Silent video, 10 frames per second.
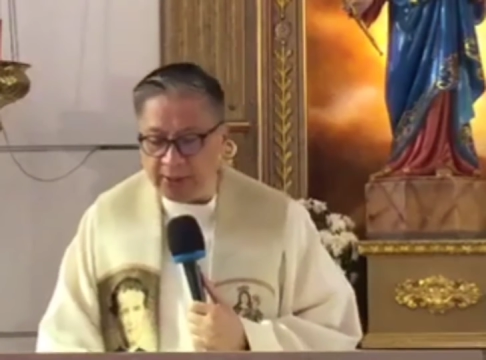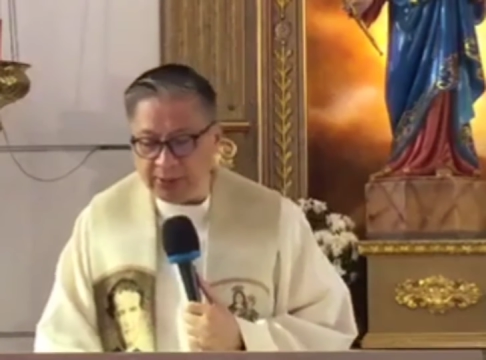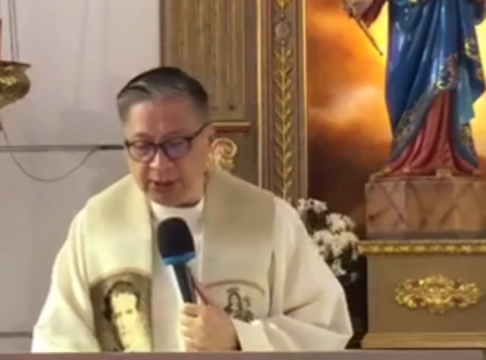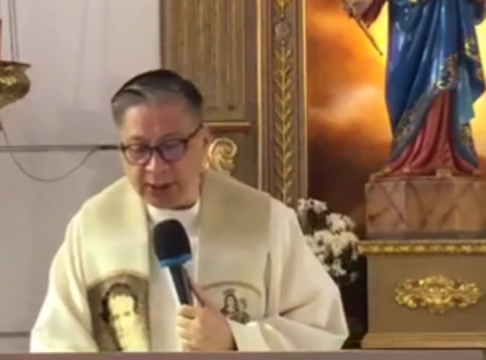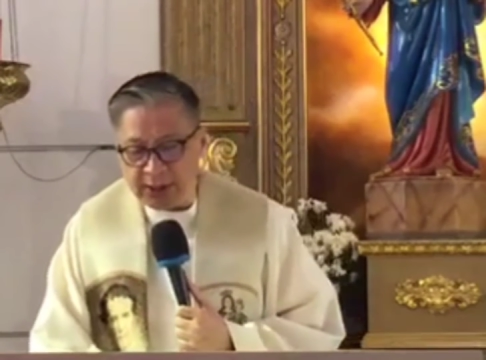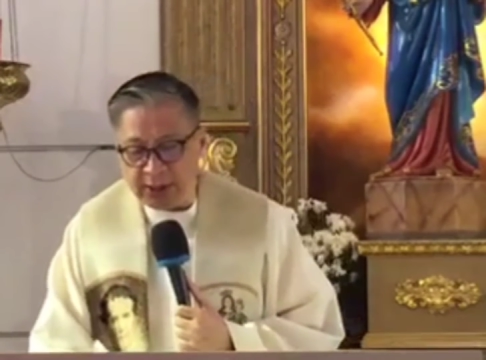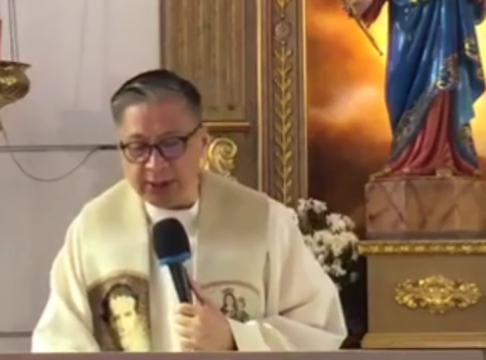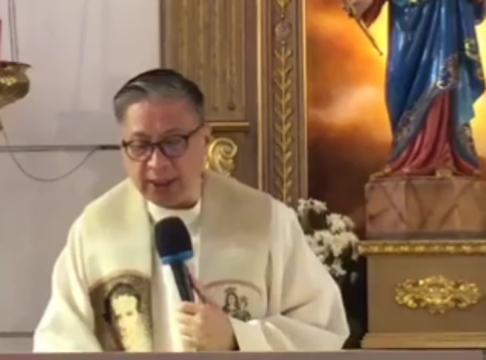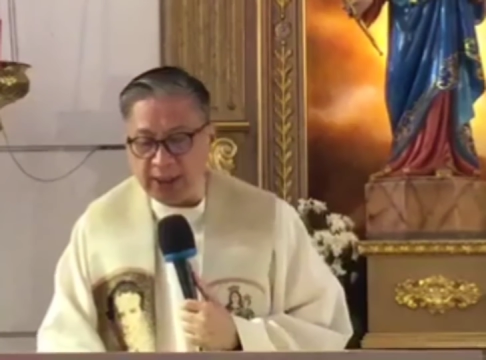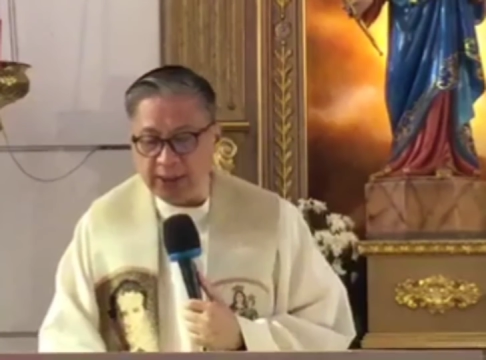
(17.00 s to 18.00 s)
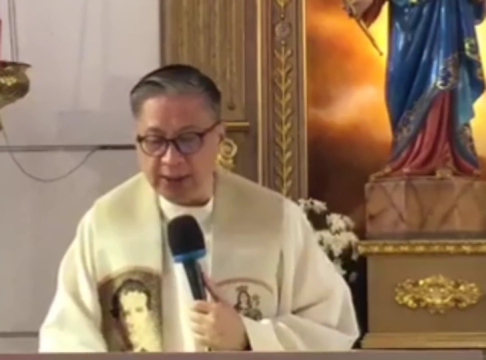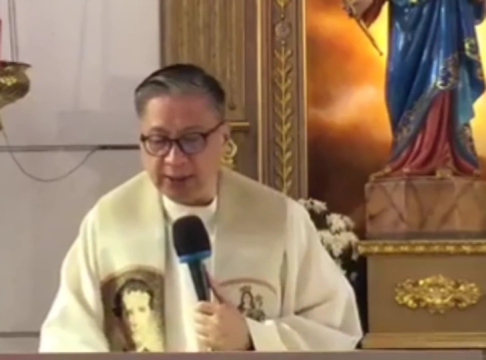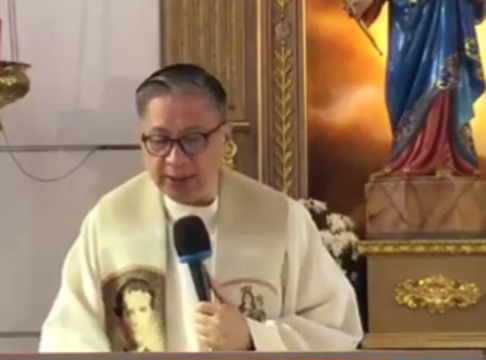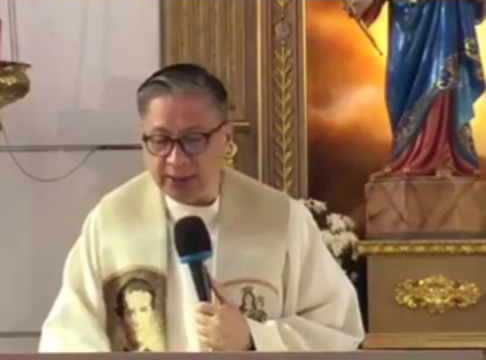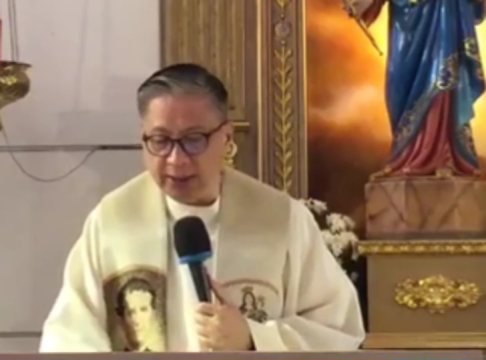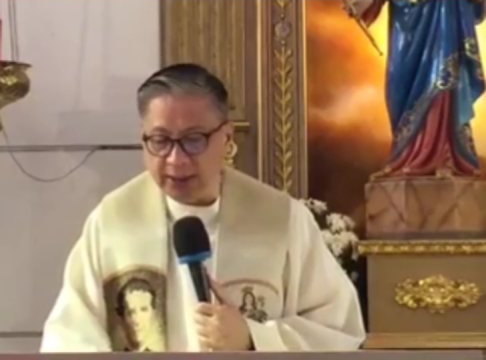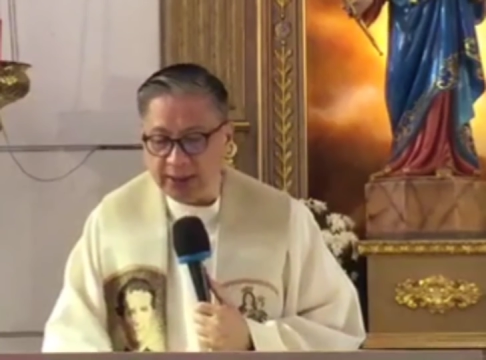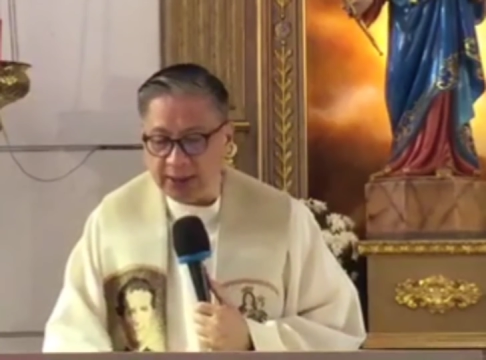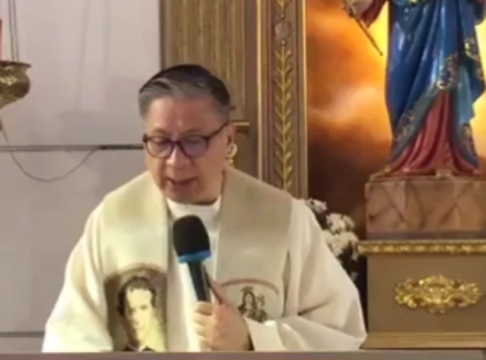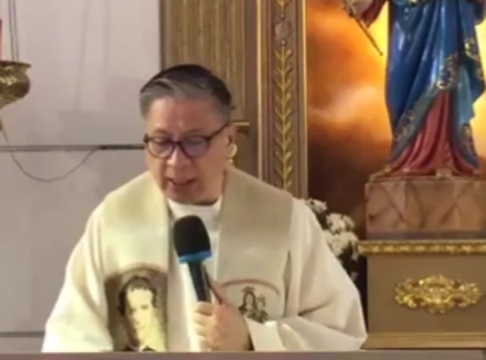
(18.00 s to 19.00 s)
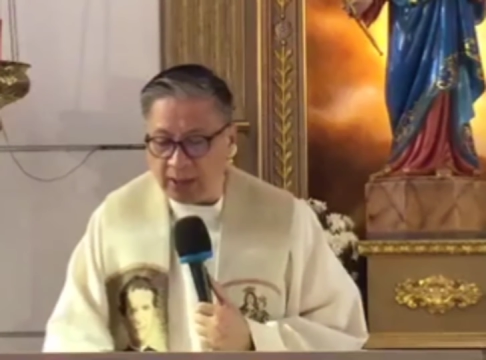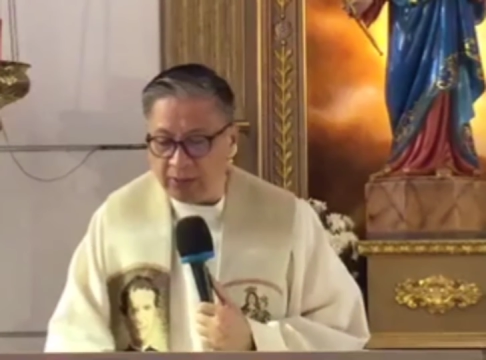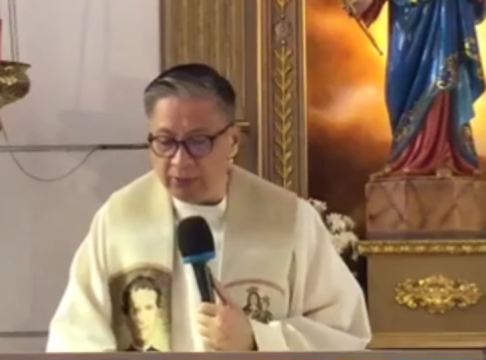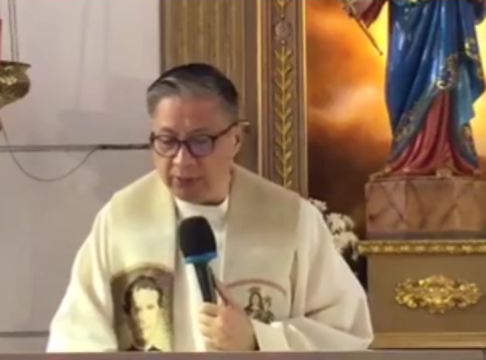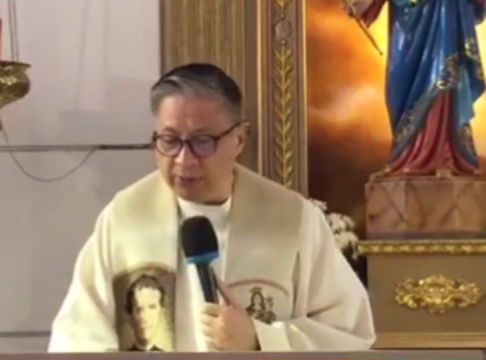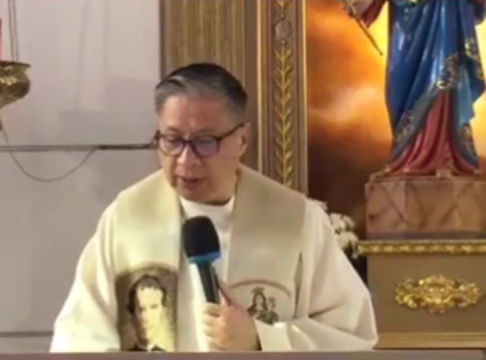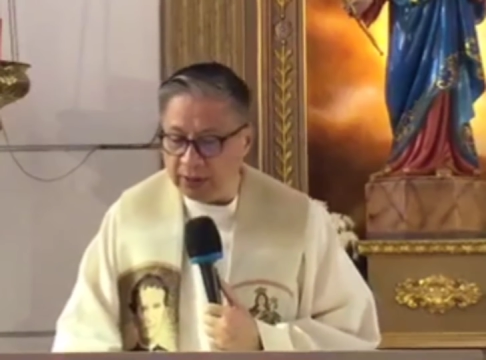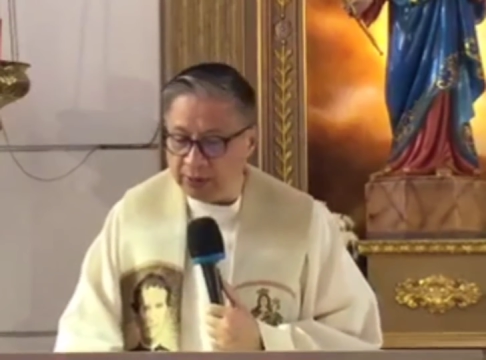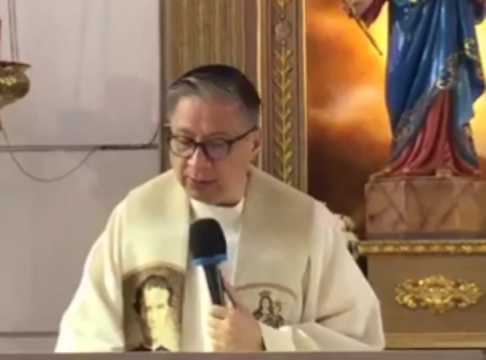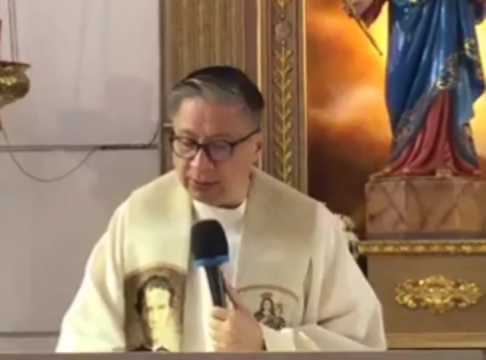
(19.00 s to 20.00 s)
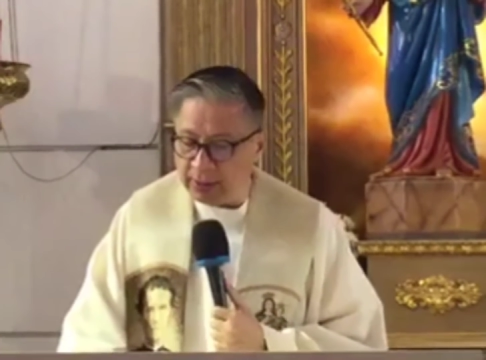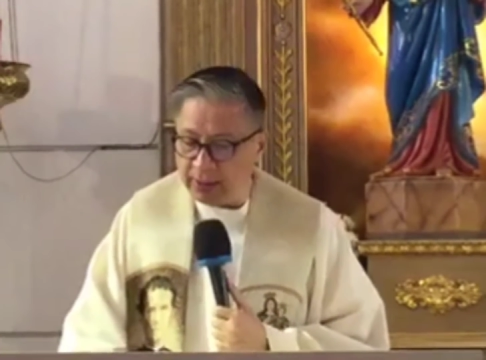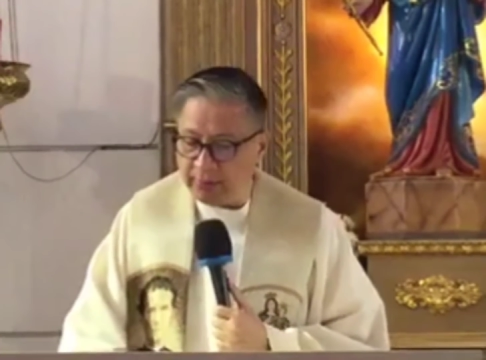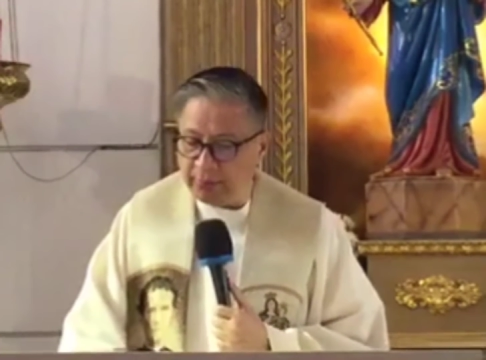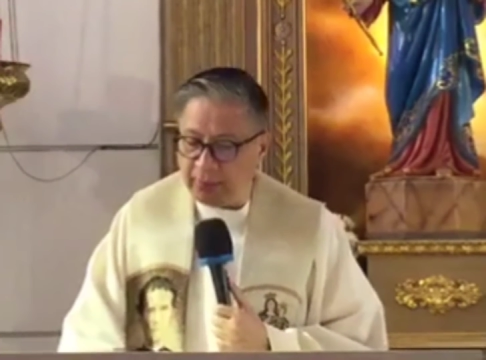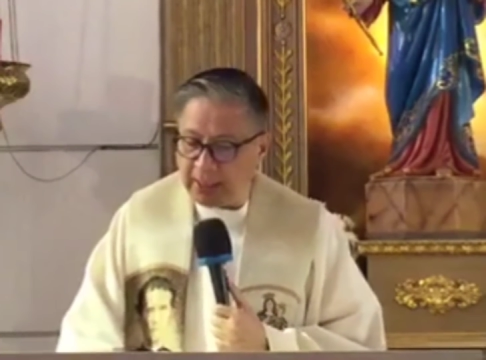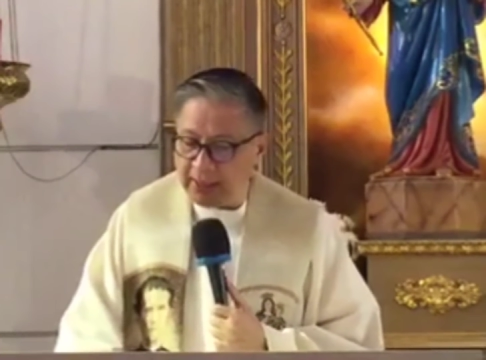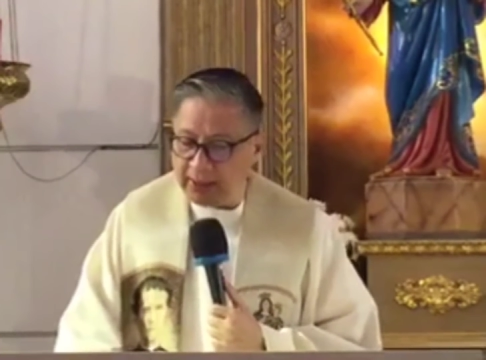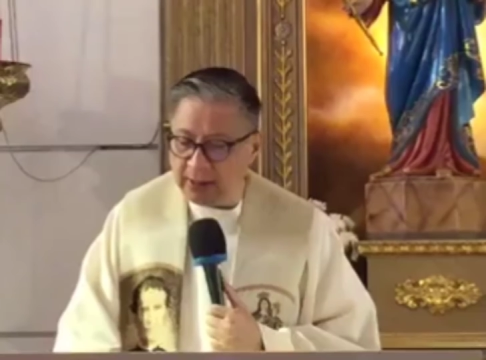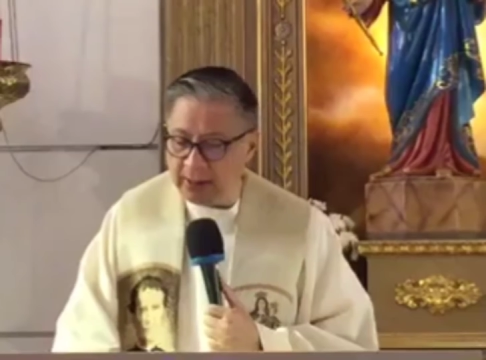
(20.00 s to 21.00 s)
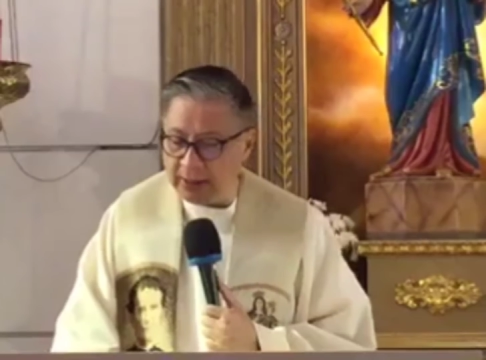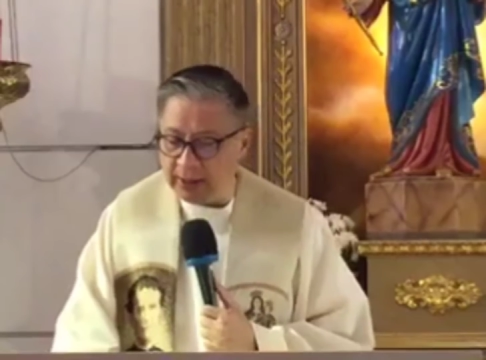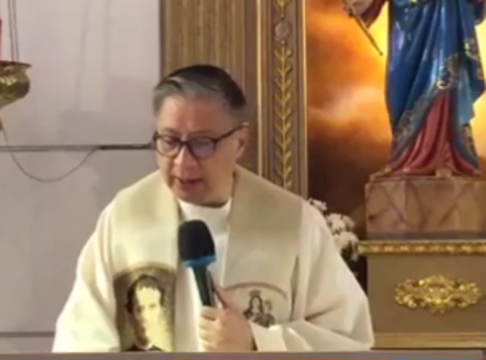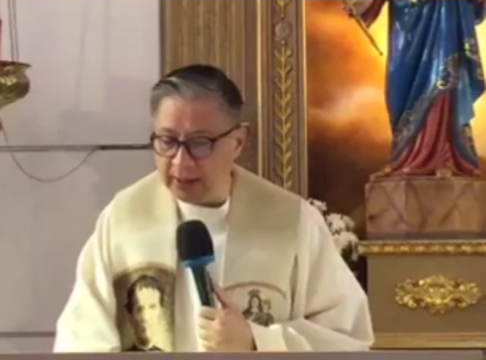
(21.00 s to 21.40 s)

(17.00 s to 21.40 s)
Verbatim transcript: to Jesus, "Now you are talking plainly